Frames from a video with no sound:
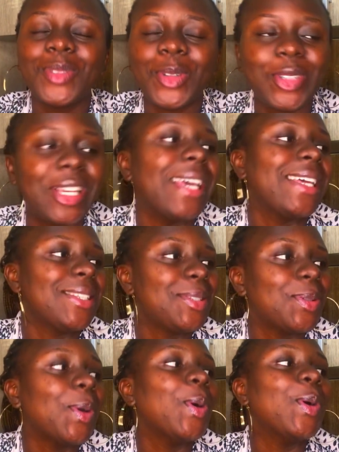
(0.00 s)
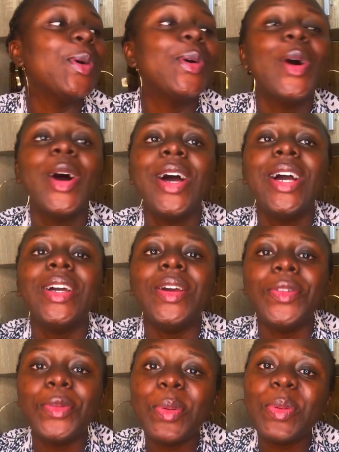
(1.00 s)
Okay, so
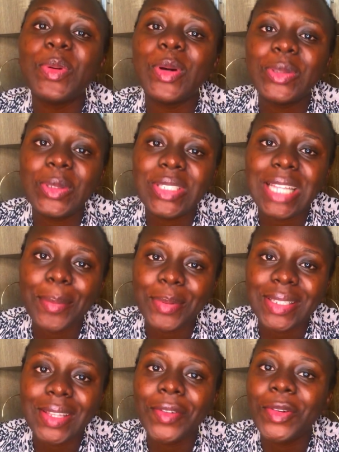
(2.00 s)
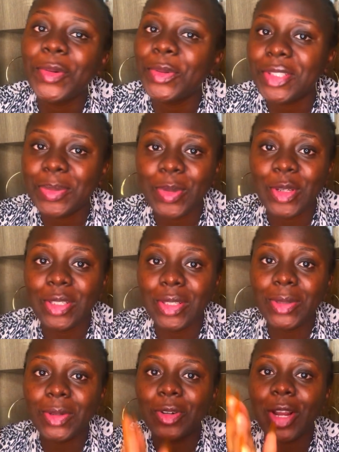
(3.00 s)
if people want to snap a selfie with me, you
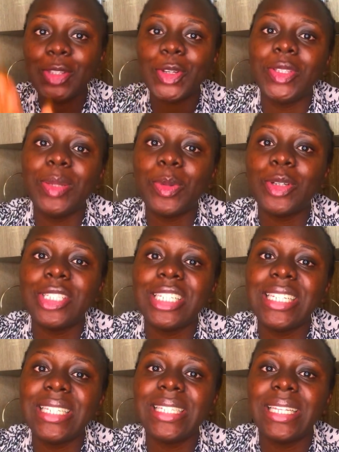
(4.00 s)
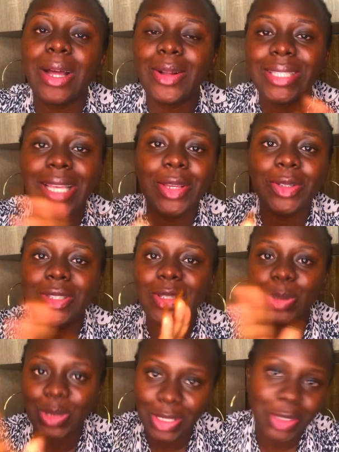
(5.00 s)
need to write your name on the list and I'll tell you the
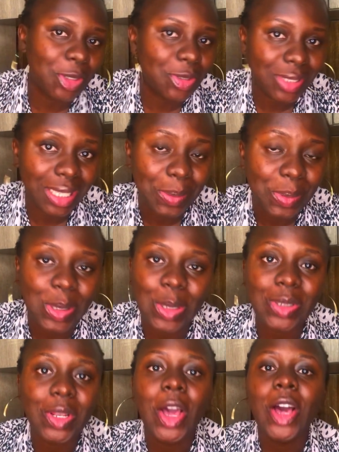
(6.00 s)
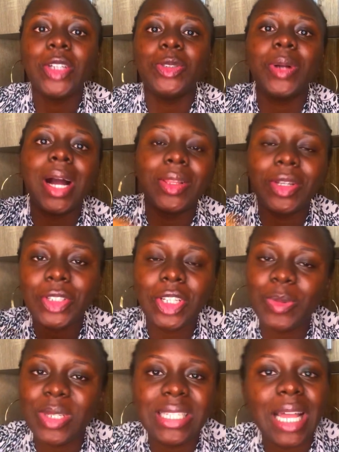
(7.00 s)
location, okay? Because you cannot
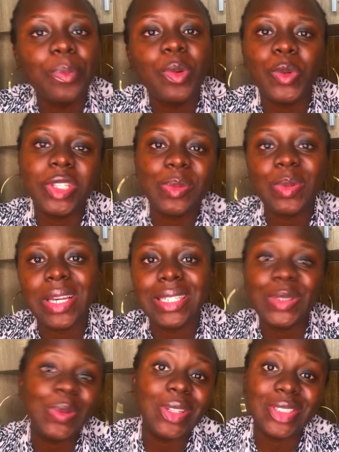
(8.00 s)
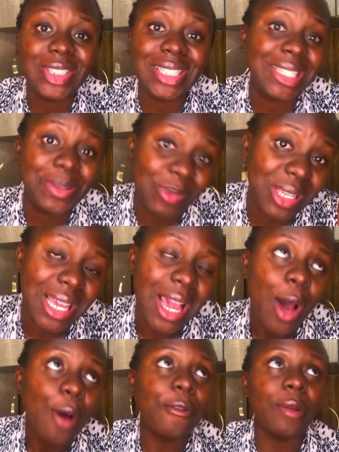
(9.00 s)
just be snapping with me anywhere you see me.
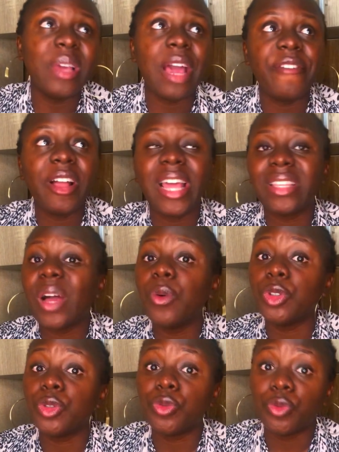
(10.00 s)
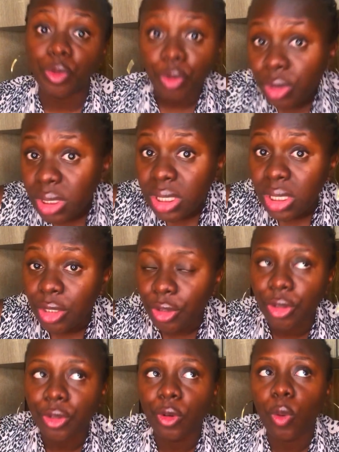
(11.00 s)
For me, I felt like that was rude.
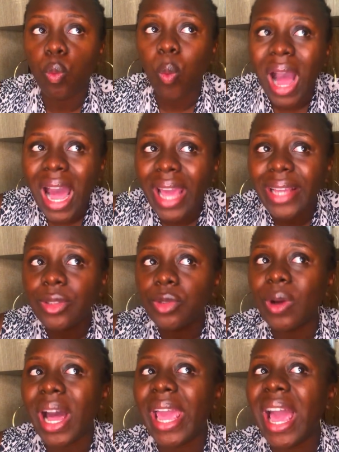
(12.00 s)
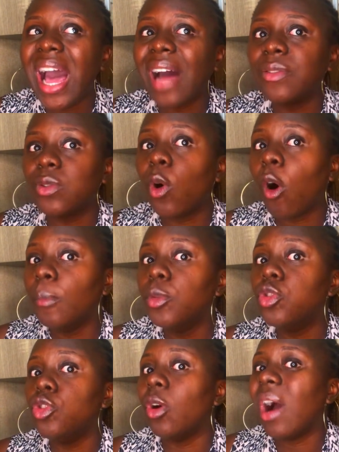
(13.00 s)
You know, why do I have to come
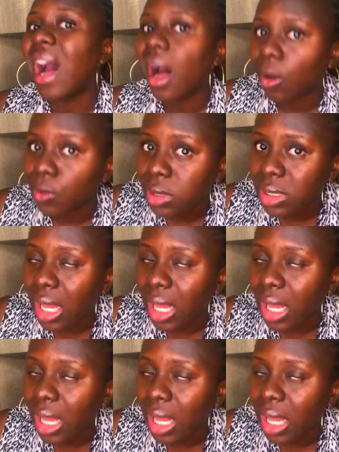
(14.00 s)
to your house?